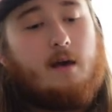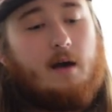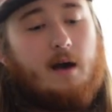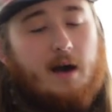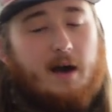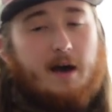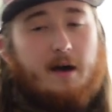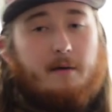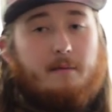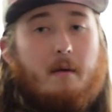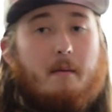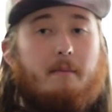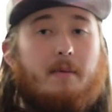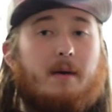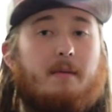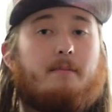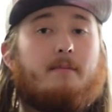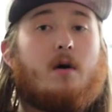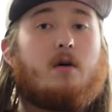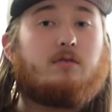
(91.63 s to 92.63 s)
Um,
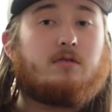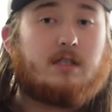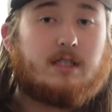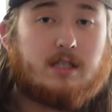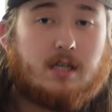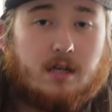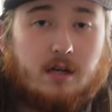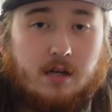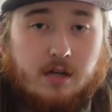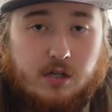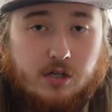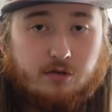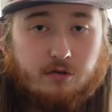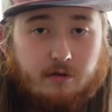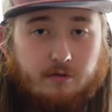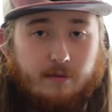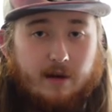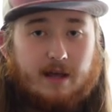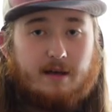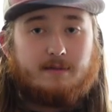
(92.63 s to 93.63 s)
but most
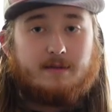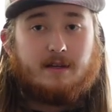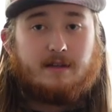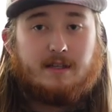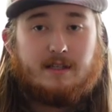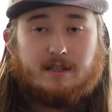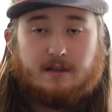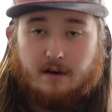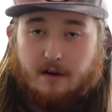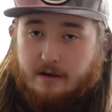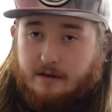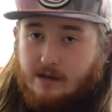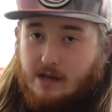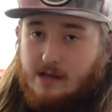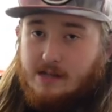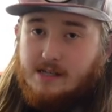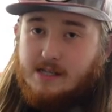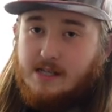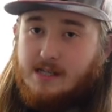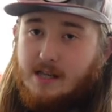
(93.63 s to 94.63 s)
short rams on these cars
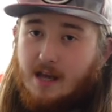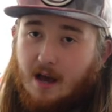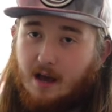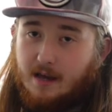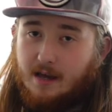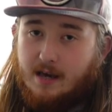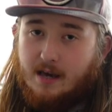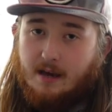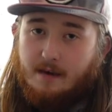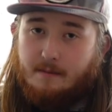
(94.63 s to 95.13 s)
suck.